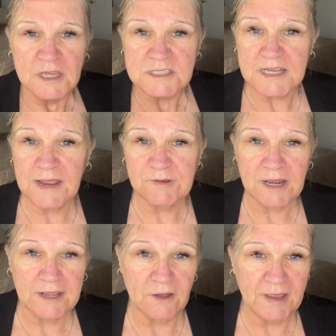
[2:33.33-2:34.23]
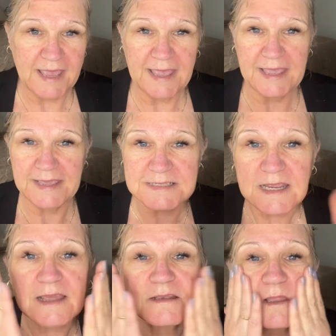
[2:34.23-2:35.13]
So now we're going to go ahead
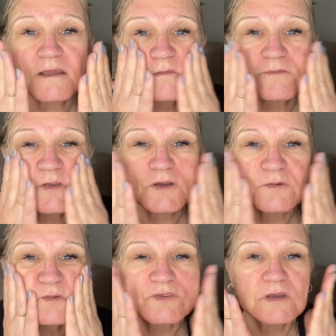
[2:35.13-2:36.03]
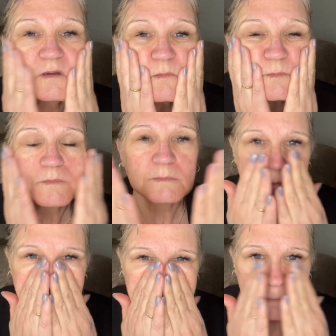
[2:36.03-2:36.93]
and that feels,
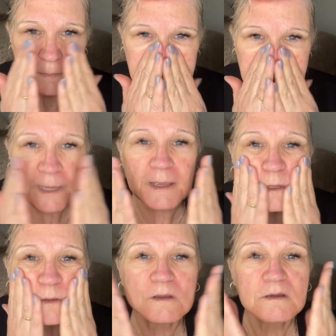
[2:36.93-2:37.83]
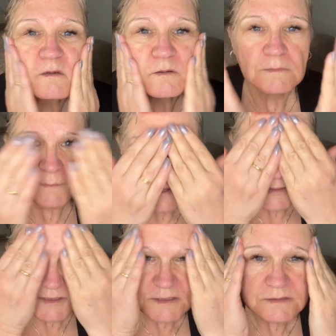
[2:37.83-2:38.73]
yeah,
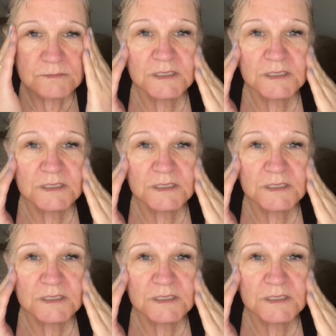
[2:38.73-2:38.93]
makes my